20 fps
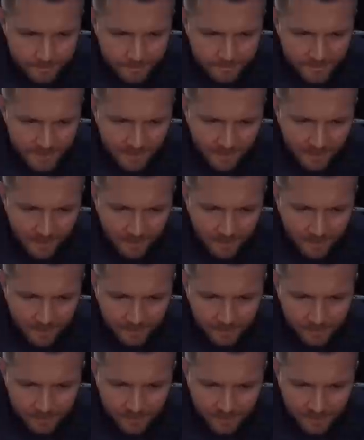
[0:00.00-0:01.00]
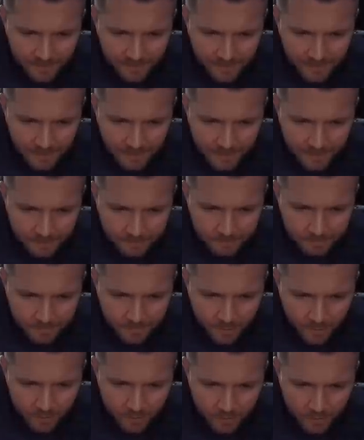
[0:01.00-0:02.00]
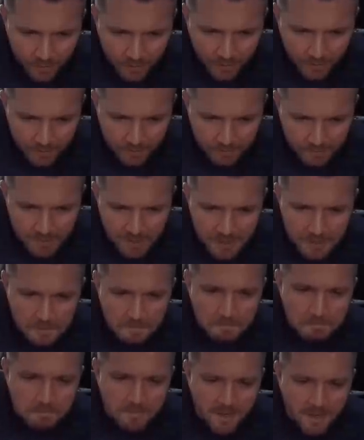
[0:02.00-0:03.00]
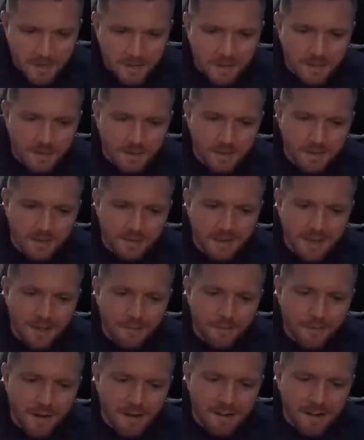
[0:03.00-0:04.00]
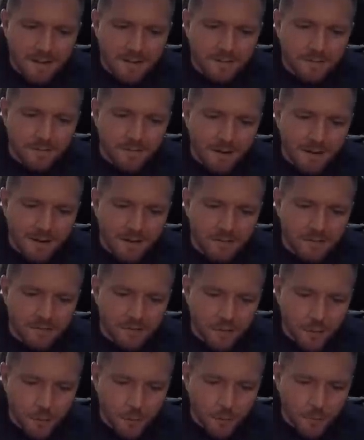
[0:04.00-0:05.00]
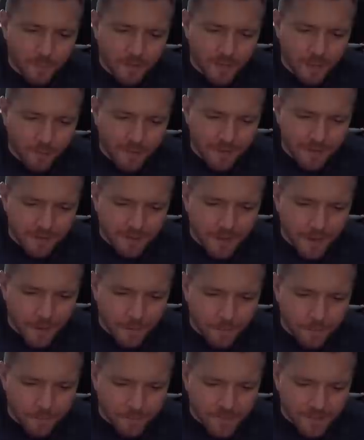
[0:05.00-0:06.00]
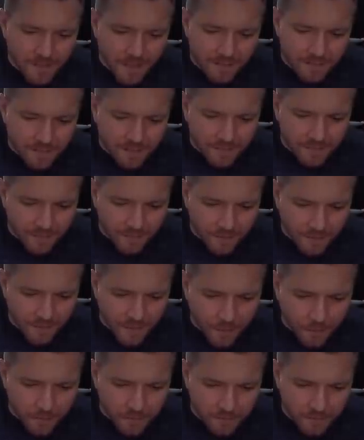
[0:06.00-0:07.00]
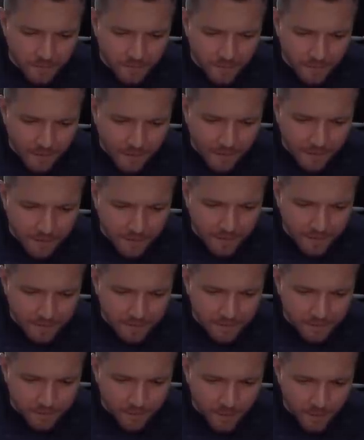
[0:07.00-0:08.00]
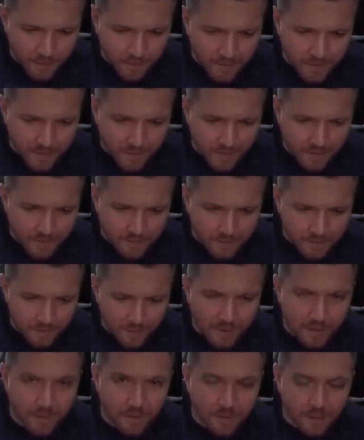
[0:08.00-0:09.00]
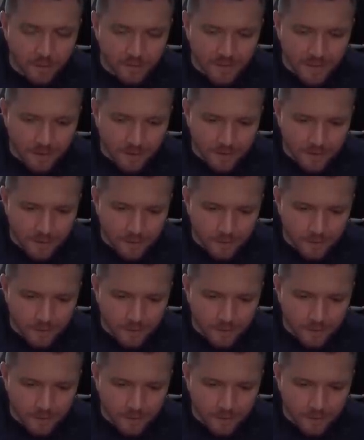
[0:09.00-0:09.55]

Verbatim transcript: Yeah, I like that. It looks nice and clean. Good colour. They're very, very soon becoming um, classics, aren't they, those? And next up, oh dear, this is where it all goes downhill.